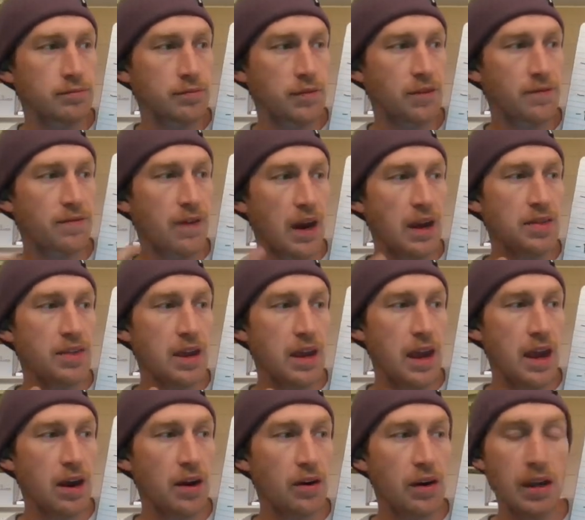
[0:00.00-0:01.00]
find the
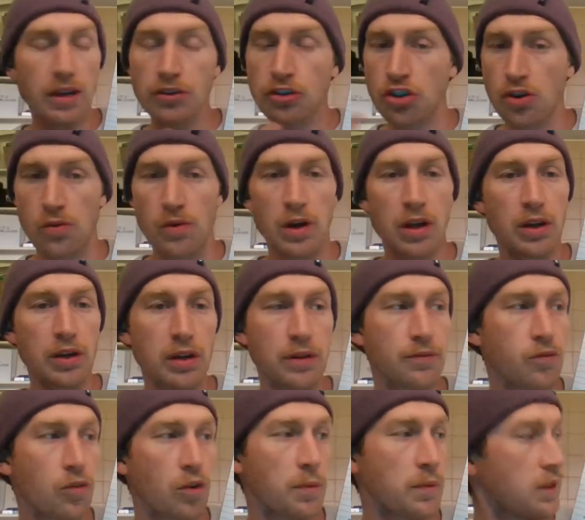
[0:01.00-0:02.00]
area, show all your
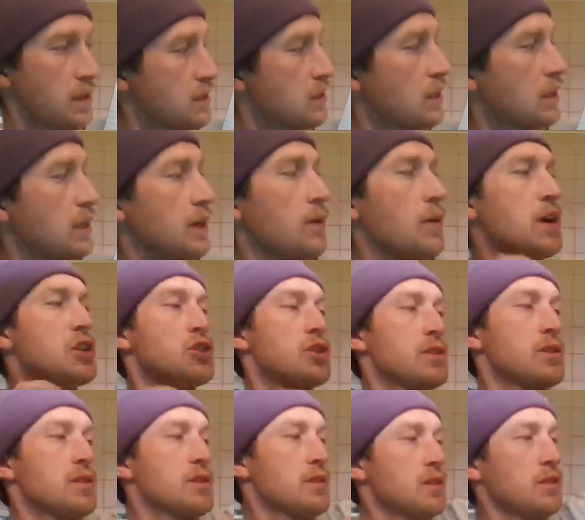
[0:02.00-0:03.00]
formulas and
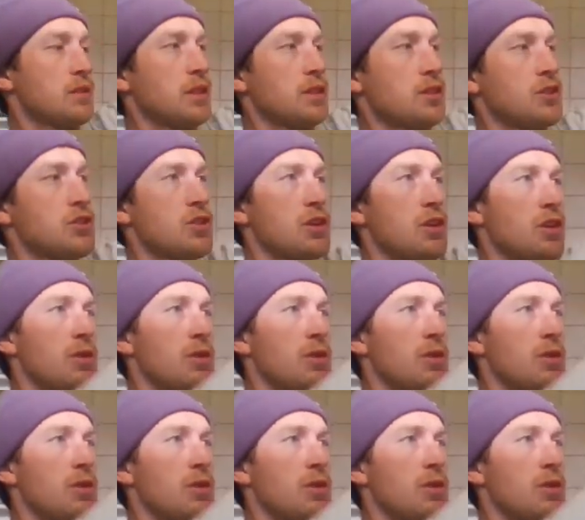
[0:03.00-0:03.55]
equations. Let's turn it